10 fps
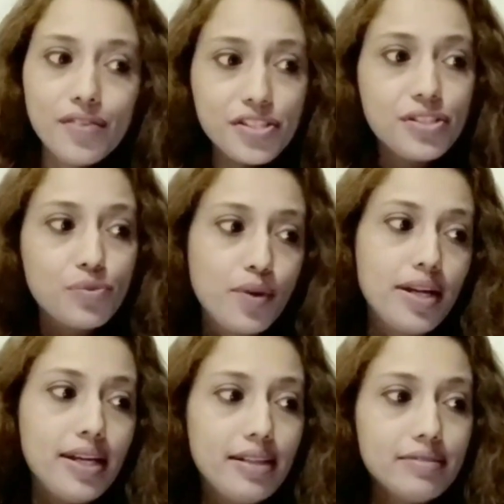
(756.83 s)
which is
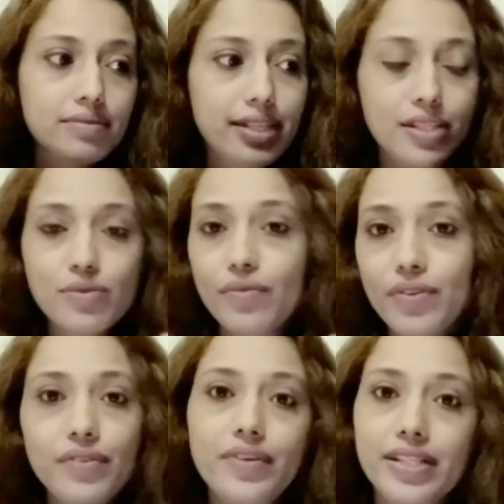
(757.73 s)
why things were
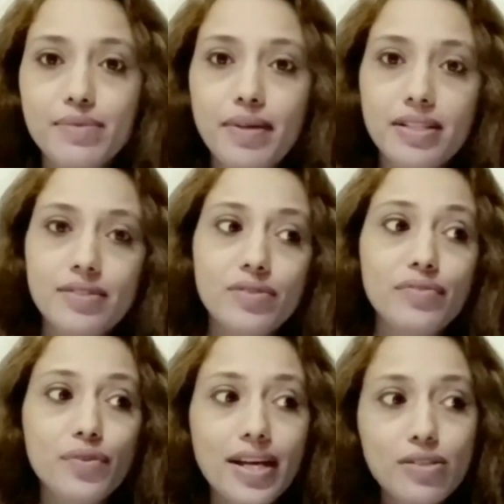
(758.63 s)
very, very expensive.
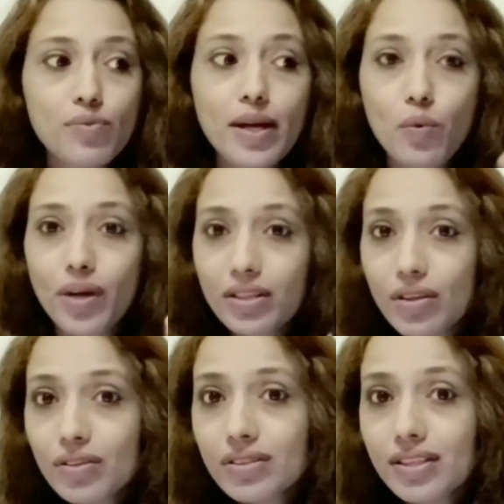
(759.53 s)
So if you had to buy
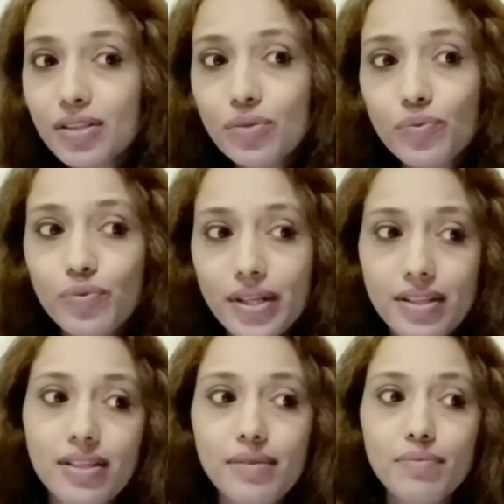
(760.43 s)
$1 thing, you
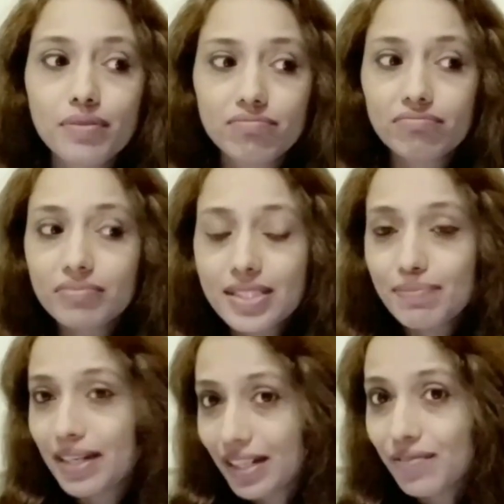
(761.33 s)
ended up
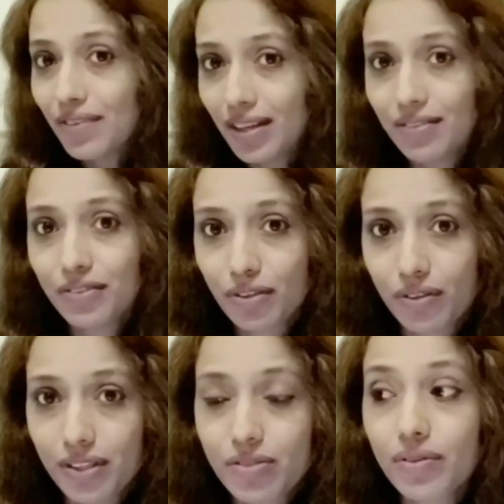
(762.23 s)
spending 500
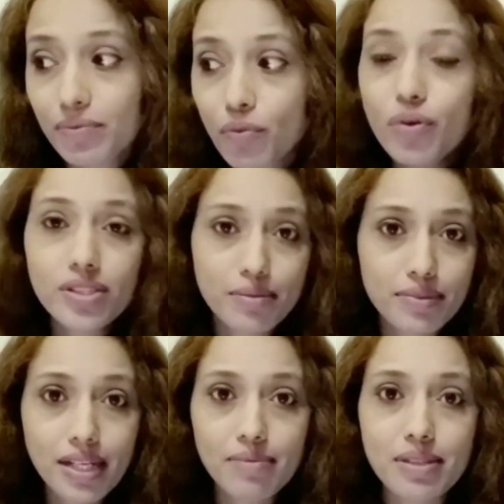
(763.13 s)
colones or more
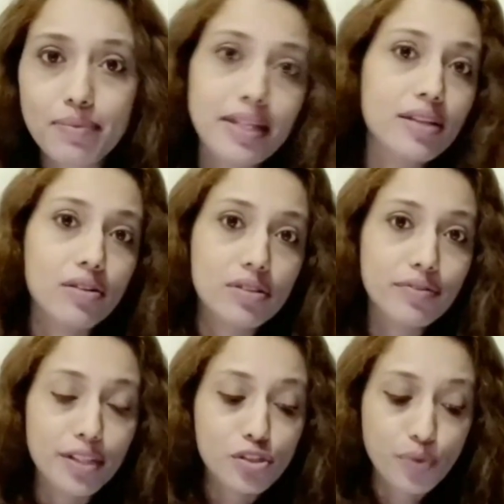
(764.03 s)
sometimes, depending on
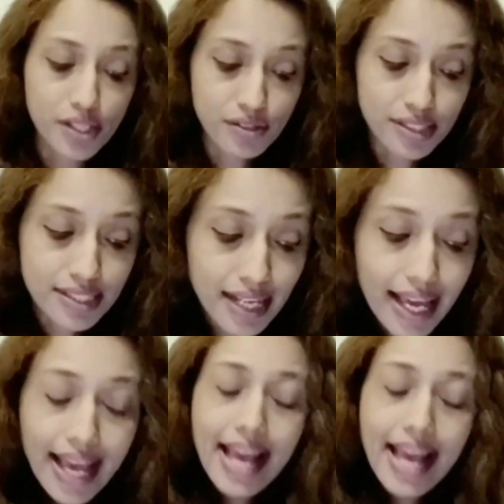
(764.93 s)
the fluctuations.